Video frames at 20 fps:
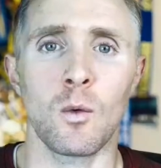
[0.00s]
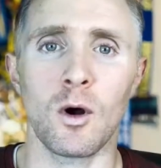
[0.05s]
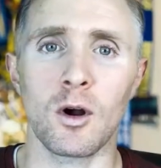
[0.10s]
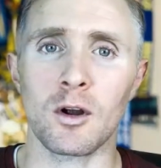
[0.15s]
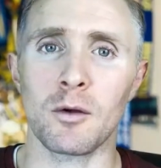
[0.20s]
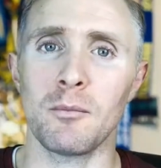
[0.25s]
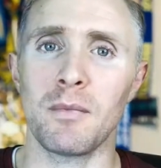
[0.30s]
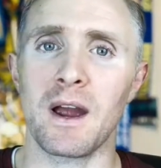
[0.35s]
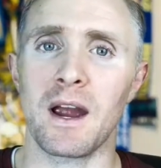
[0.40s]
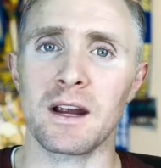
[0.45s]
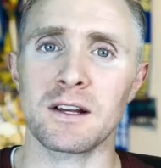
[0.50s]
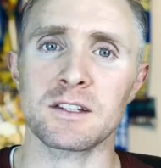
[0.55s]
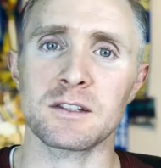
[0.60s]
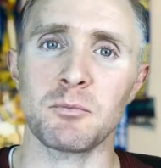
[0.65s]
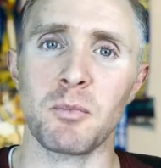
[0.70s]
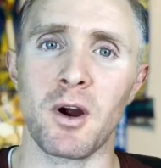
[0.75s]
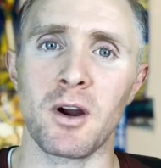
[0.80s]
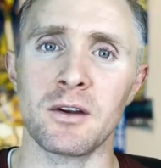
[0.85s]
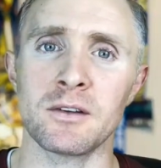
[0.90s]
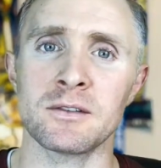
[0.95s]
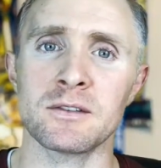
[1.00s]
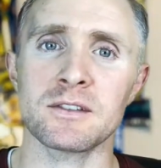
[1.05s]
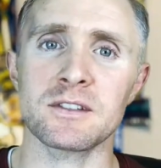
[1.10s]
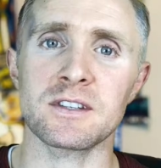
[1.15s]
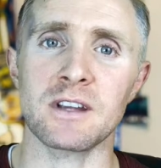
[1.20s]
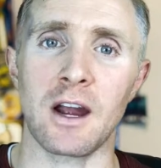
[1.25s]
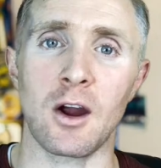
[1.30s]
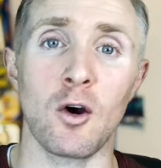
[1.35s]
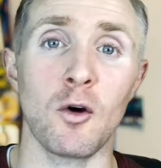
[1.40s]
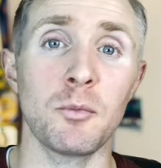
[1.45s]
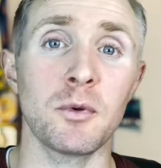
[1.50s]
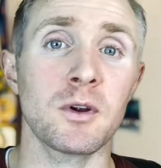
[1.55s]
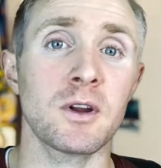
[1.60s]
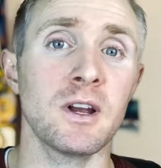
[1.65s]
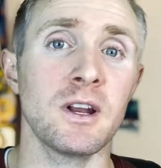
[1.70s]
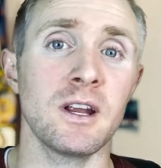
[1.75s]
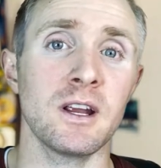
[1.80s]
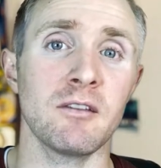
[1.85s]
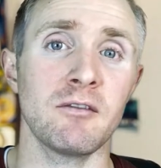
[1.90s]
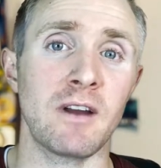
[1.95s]
Welcome back, Spartans. I hope
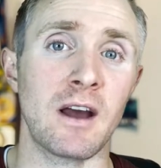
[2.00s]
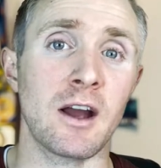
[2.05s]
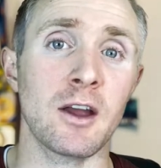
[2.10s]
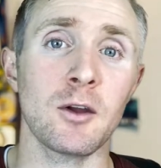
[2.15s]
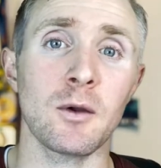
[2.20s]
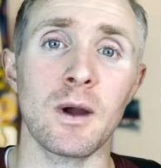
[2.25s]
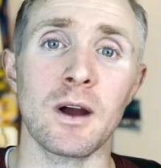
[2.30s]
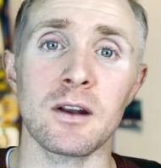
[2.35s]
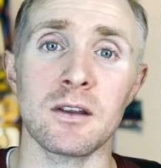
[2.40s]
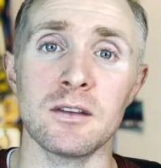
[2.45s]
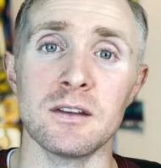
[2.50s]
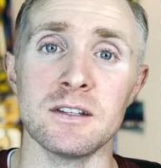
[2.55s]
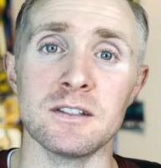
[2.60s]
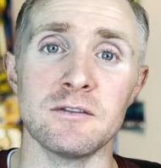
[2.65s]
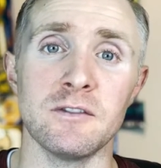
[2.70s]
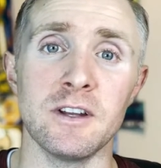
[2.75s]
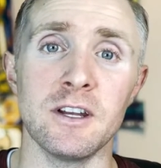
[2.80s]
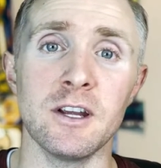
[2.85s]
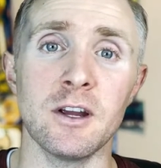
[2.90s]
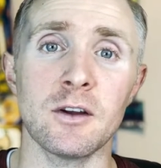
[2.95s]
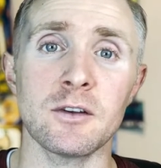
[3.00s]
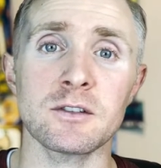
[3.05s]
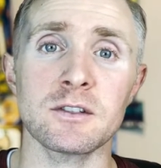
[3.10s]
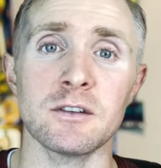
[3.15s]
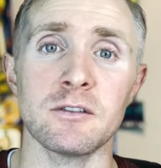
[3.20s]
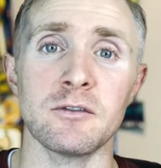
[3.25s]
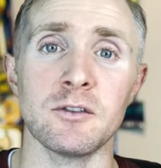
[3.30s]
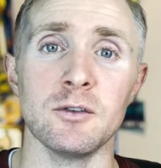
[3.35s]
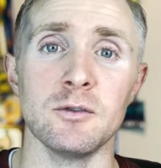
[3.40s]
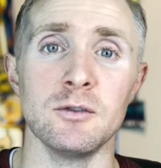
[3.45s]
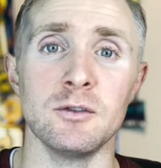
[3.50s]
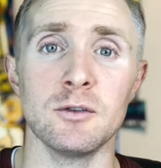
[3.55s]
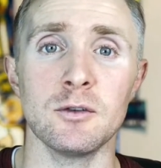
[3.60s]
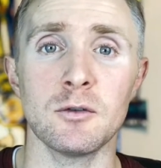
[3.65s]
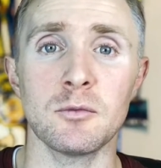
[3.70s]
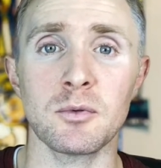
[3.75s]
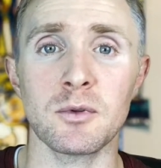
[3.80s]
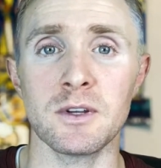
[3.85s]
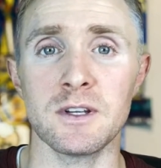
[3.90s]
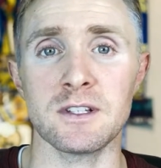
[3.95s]
you're getting value out of these videos. If you
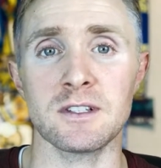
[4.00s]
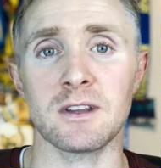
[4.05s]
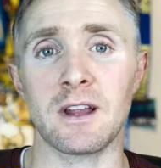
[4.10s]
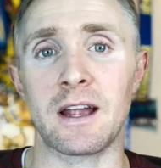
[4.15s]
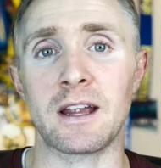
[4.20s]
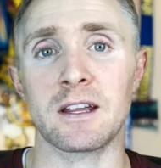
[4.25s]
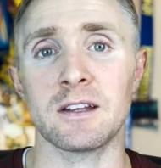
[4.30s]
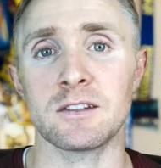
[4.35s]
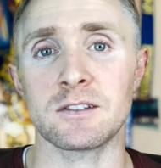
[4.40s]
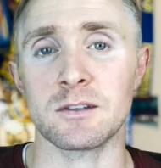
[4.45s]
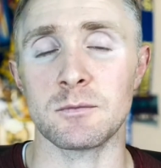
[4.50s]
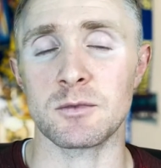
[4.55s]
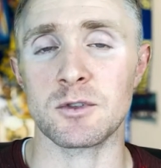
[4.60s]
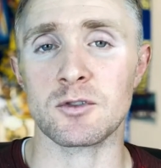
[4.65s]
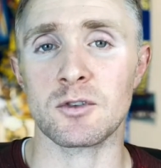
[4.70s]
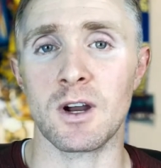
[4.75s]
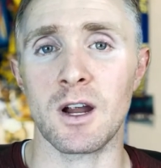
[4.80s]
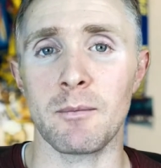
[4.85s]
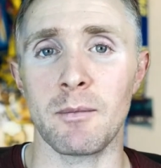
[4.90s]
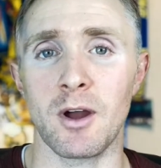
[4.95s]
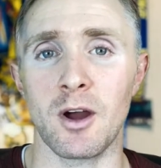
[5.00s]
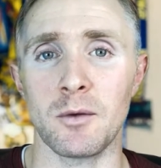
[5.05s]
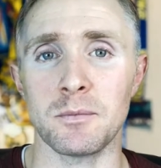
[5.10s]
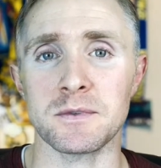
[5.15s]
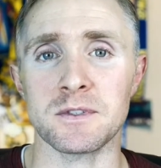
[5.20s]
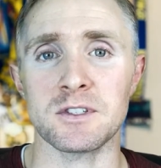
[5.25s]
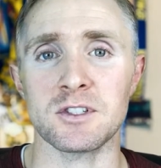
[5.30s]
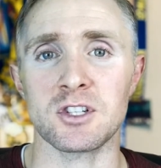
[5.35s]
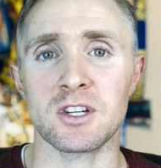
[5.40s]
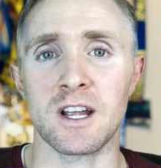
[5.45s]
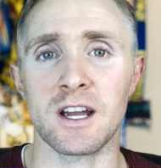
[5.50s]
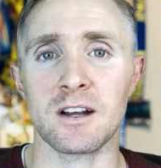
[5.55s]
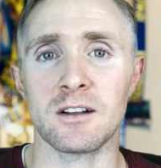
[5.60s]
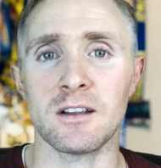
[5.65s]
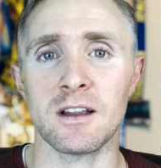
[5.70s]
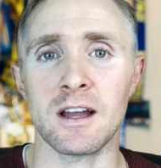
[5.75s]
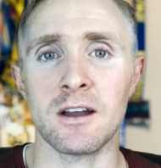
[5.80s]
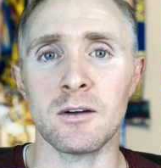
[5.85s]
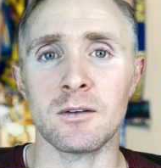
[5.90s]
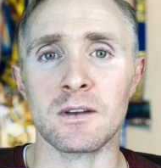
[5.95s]
do, please like and subscribe. It helps the
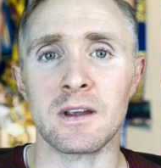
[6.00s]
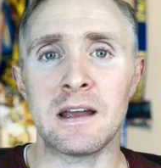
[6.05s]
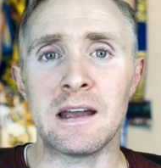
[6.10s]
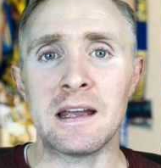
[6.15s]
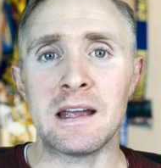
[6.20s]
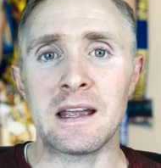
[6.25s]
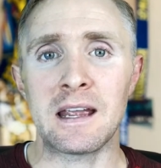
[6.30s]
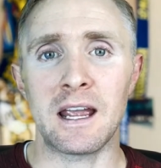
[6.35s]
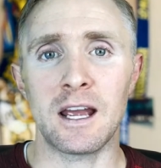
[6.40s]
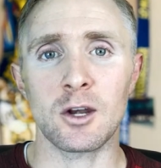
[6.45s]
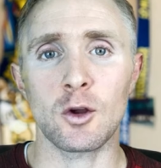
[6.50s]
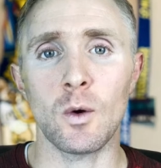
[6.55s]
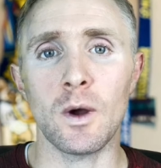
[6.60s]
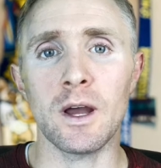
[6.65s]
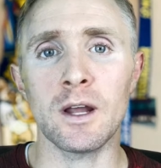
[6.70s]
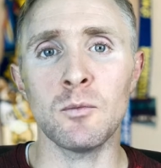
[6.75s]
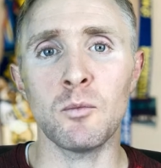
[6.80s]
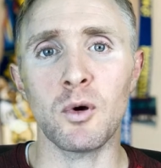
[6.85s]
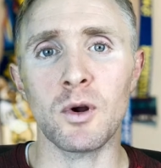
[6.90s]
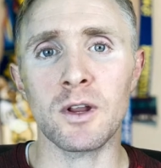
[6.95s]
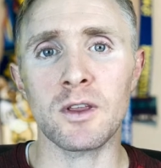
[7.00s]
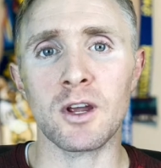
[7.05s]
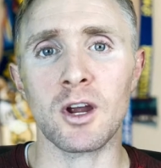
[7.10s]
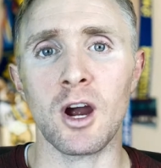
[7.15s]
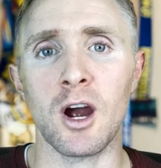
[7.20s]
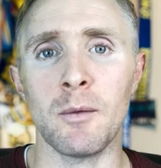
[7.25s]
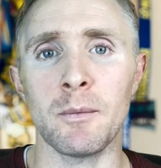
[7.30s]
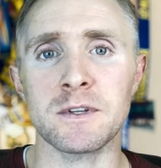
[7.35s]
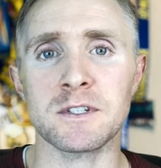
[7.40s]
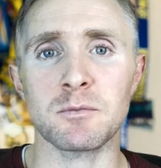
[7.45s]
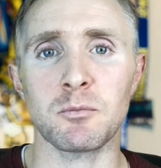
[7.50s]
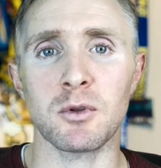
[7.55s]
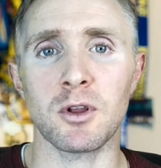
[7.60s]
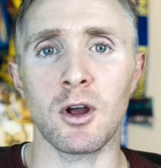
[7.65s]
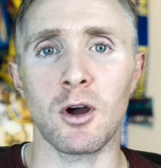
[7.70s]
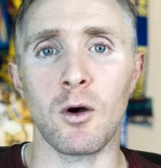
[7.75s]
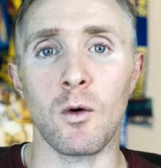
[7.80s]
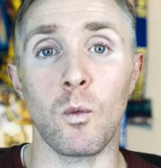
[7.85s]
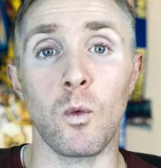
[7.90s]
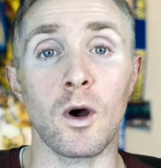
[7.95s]
channel out. And go ahead and put in the comments
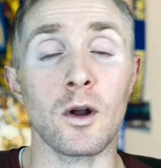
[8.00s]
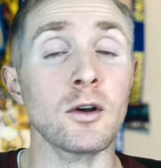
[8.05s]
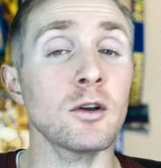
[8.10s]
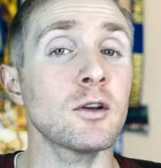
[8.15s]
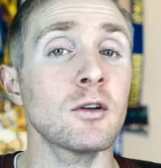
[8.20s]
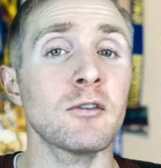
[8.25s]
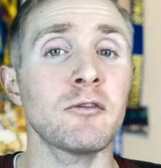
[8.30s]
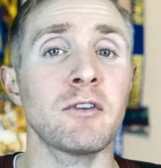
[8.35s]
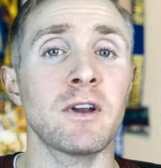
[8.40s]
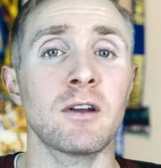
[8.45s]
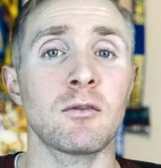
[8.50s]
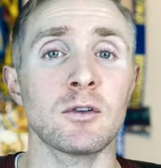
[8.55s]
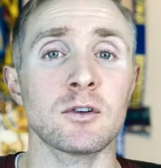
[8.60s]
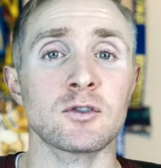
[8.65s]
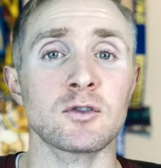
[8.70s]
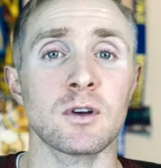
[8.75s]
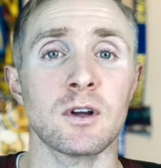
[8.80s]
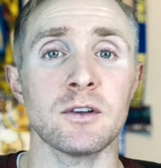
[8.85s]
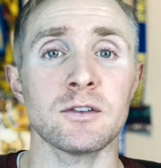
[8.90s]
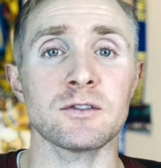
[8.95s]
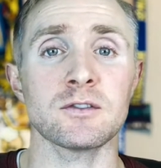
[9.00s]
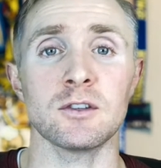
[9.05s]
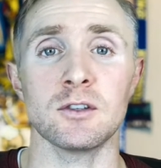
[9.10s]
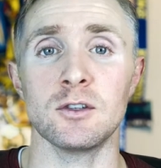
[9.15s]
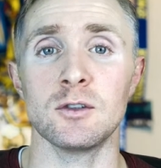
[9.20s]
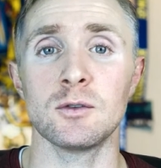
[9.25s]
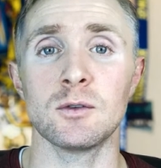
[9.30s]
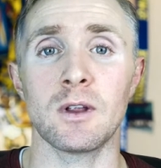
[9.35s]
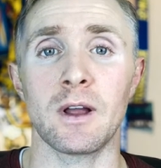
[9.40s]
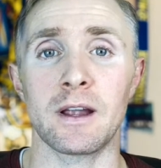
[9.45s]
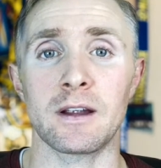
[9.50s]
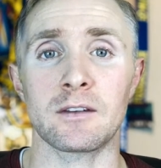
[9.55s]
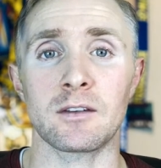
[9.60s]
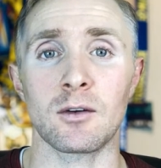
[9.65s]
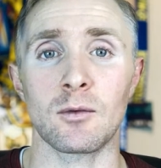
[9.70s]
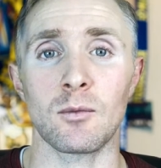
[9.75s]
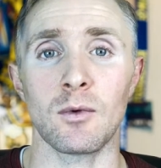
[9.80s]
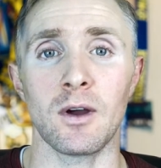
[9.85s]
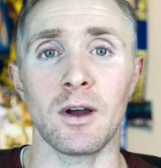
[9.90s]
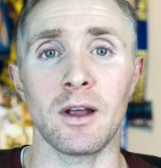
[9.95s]
below, what are your favorite trails that you like
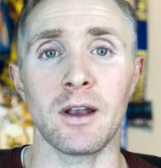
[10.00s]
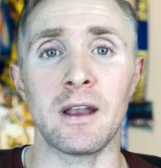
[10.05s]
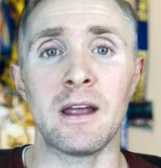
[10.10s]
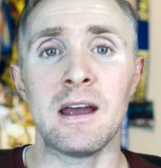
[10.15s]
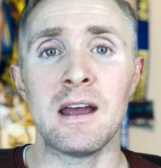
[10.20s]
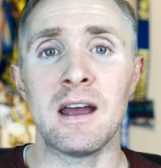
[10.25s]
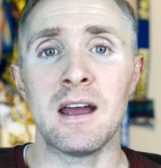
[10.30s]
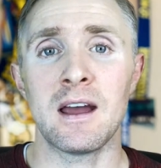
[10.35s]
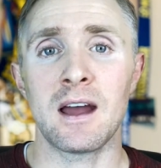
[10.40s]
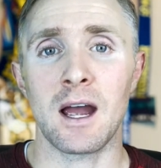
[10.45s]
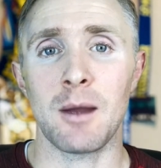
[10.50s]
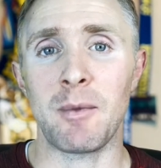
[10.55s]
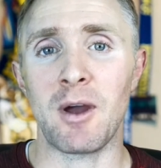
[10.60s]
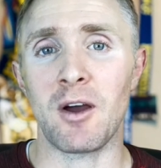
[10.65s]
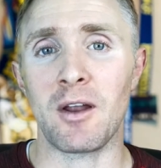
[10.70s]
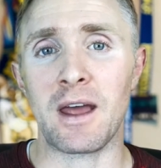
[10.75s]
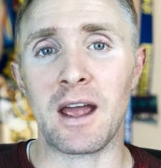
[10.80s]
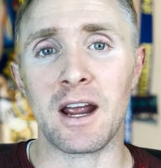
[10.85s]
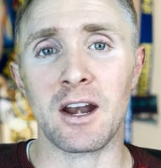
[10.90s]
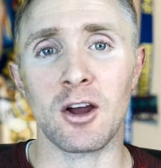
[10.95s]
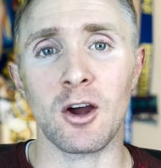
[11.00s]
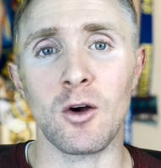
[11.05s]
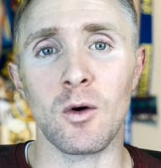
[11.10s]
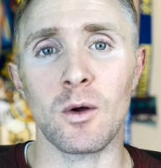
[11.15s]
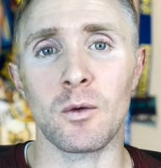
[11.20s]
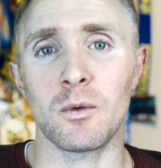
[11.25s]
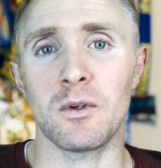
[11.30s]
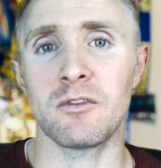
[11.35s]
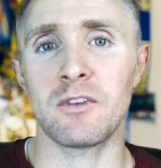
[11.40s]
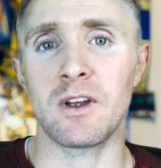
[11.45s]
to run? I'm out in Idaho and